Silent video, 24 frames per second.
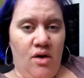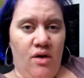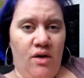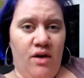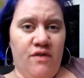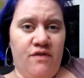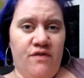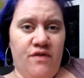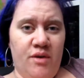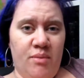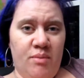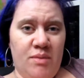
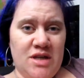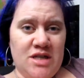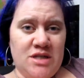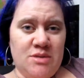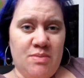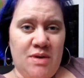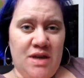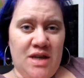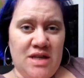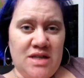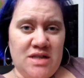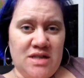I filmed my
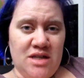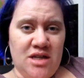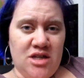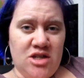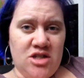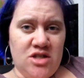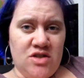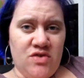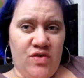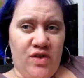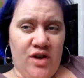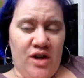Speedy
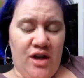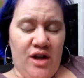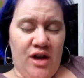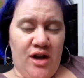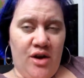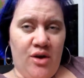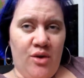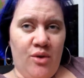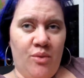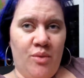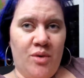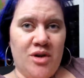Stitches
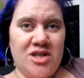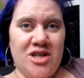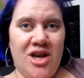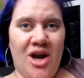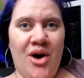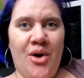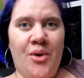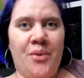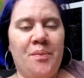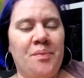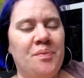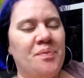video, which,
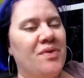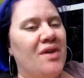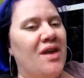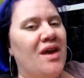oh,